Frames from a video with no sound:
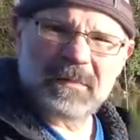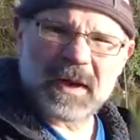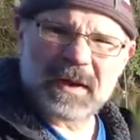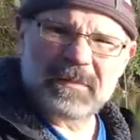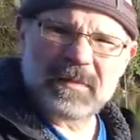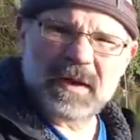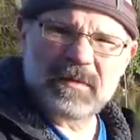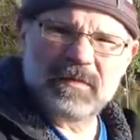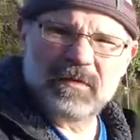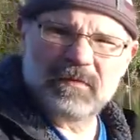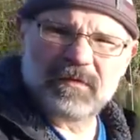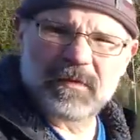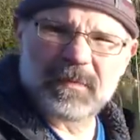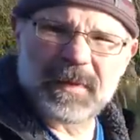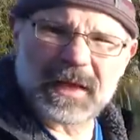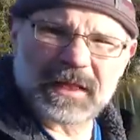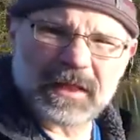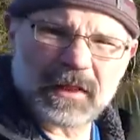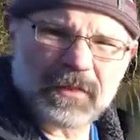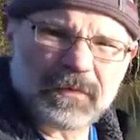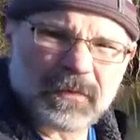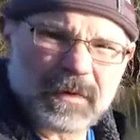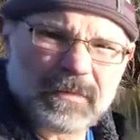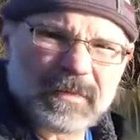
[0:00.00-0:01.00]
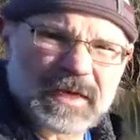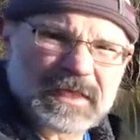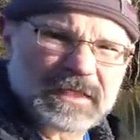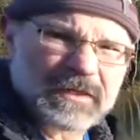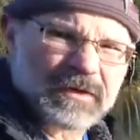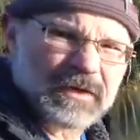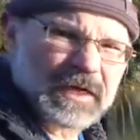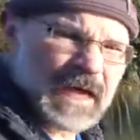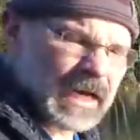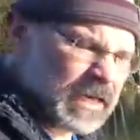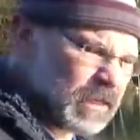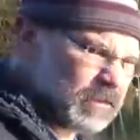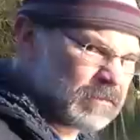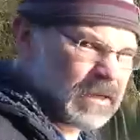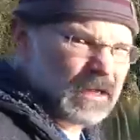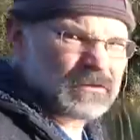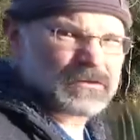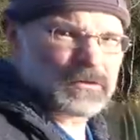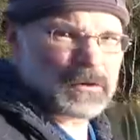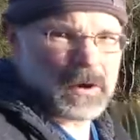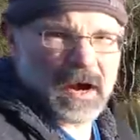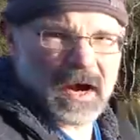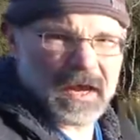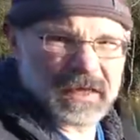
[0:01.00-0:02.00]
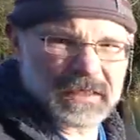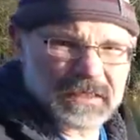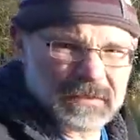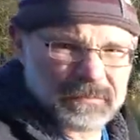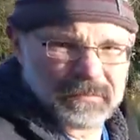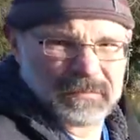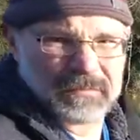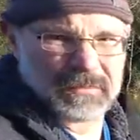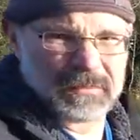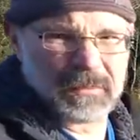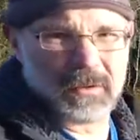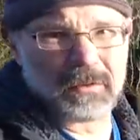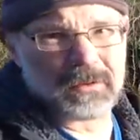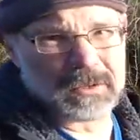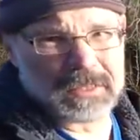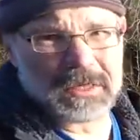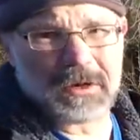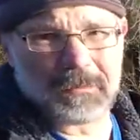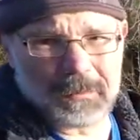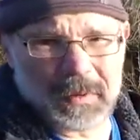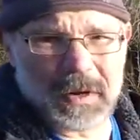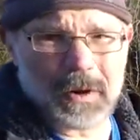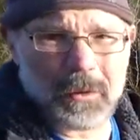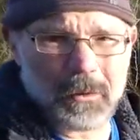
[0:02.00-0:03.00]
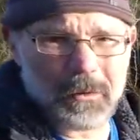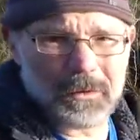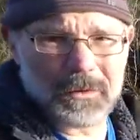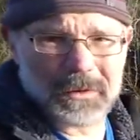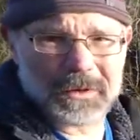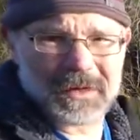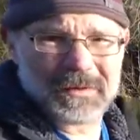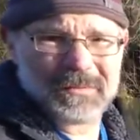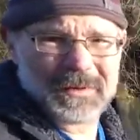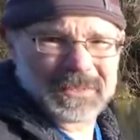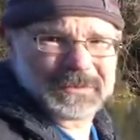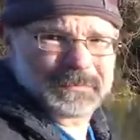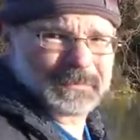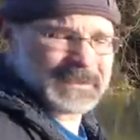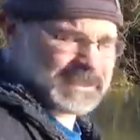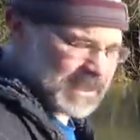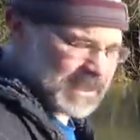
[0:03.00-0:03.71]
back maybe for about the 3 meter again. I'll try, it's all a little bit awkward, it must be